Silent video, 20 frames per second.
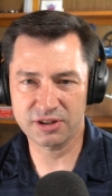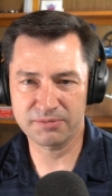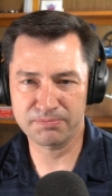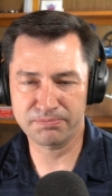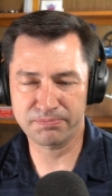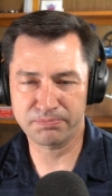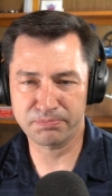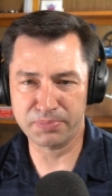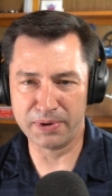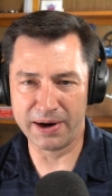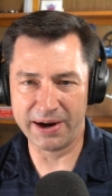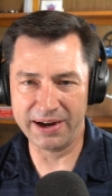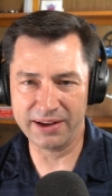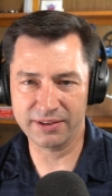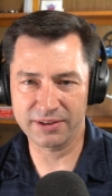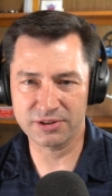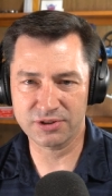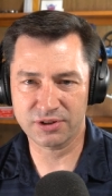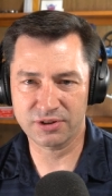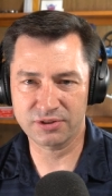and
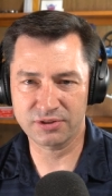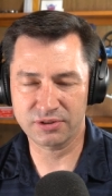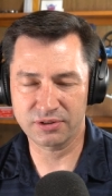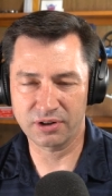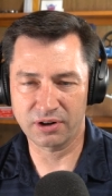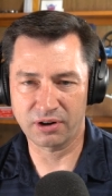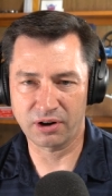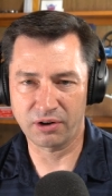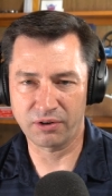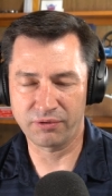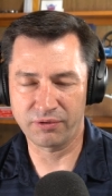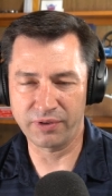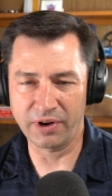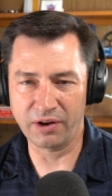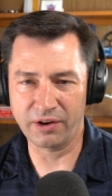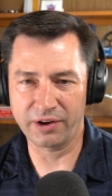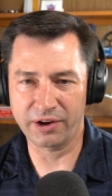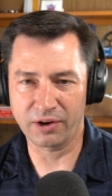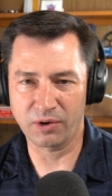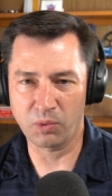pilots are are
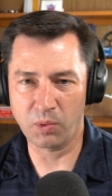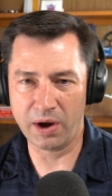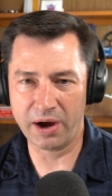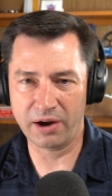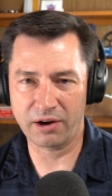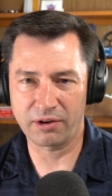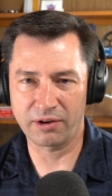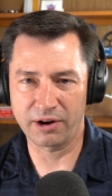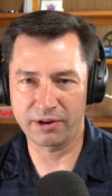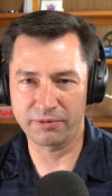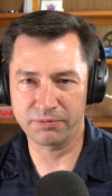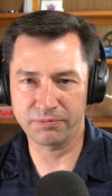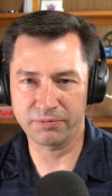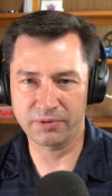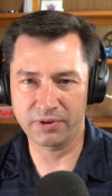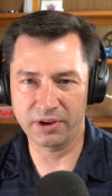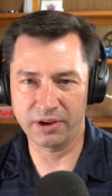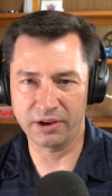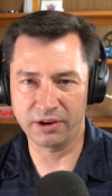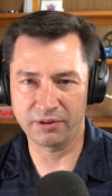very aware of
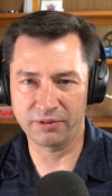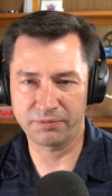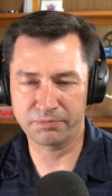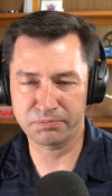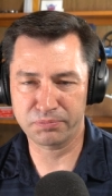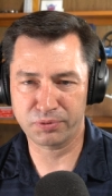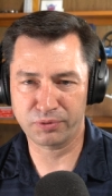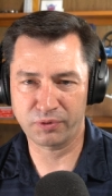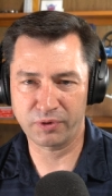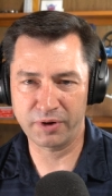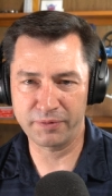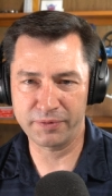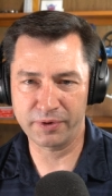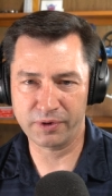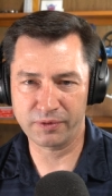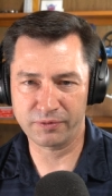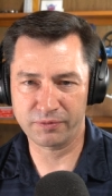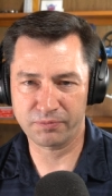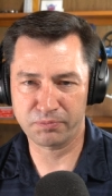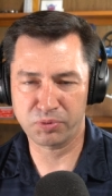of peripheral